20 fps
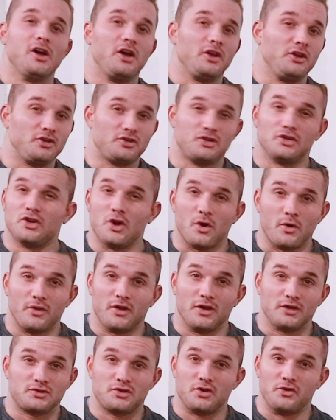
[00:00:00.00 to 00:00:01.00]
You should know what
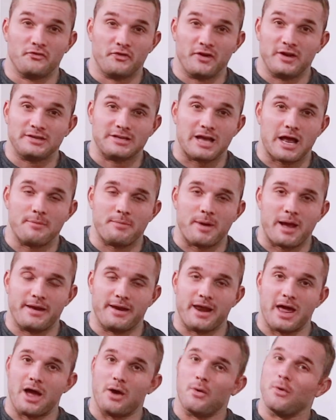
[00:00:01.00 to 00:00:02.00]
those two things are by
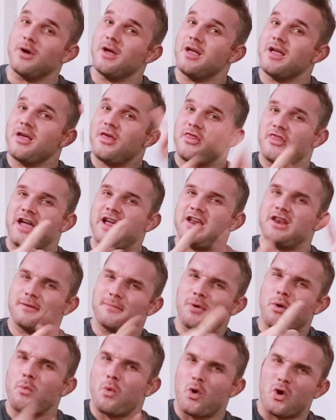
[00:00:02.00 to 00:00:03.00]
now. Thing
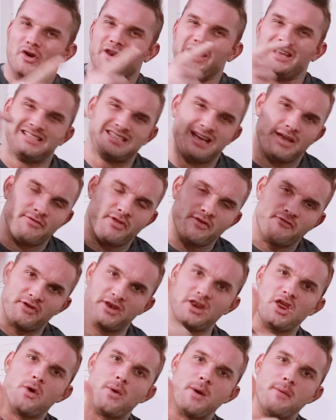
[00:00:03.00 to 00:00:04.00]
number one is give the
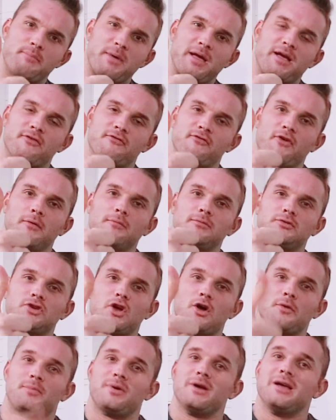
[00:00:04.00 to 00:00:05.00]
video a big thumbs
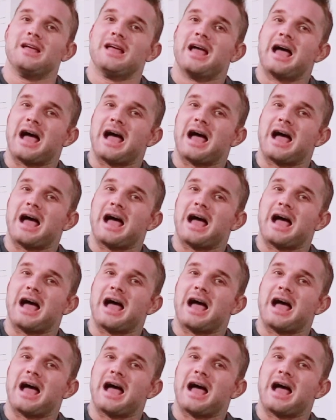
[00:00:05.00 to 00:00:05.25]
up.